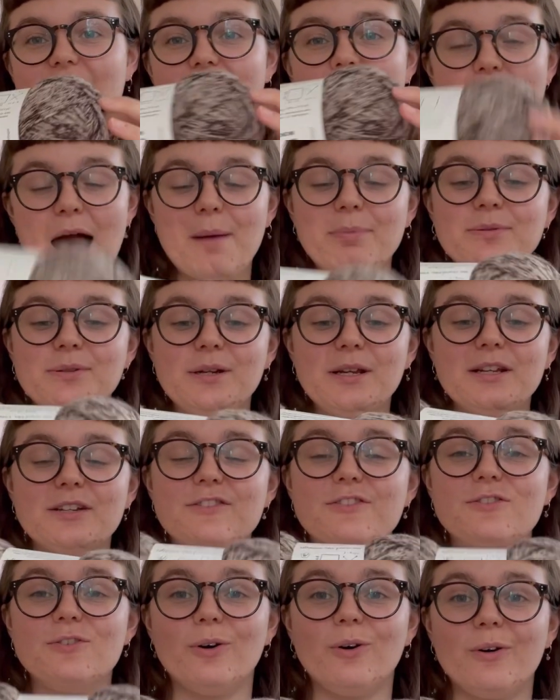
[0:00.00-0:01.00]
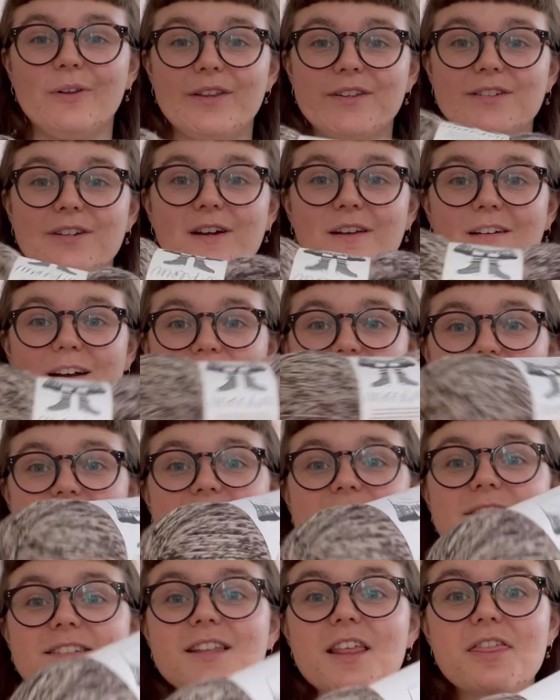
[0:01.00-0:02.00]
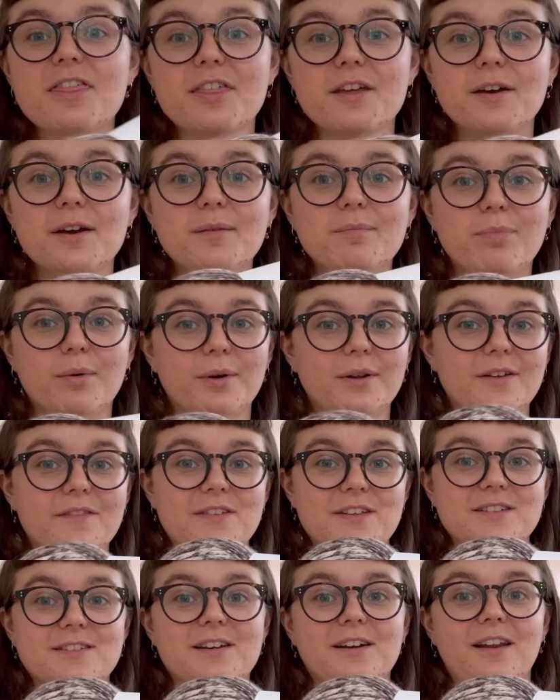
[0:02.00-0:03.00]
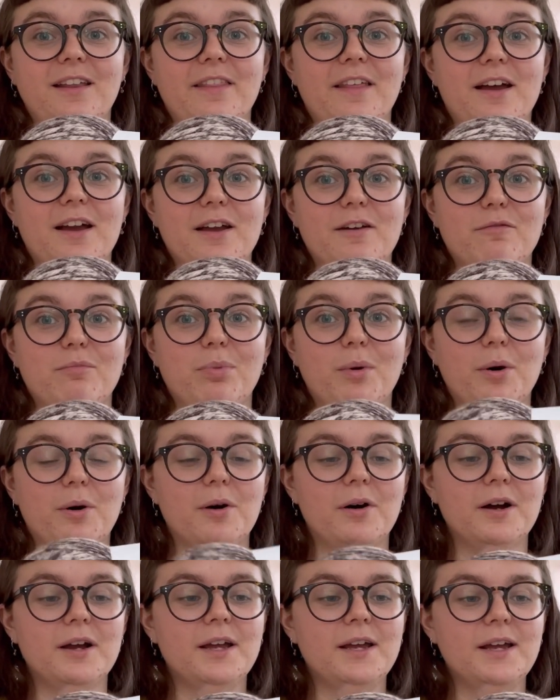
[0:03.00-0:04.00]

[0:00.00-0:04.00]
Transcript: absolutely adore this colour. I think this is the third ball of this colour that I have bought.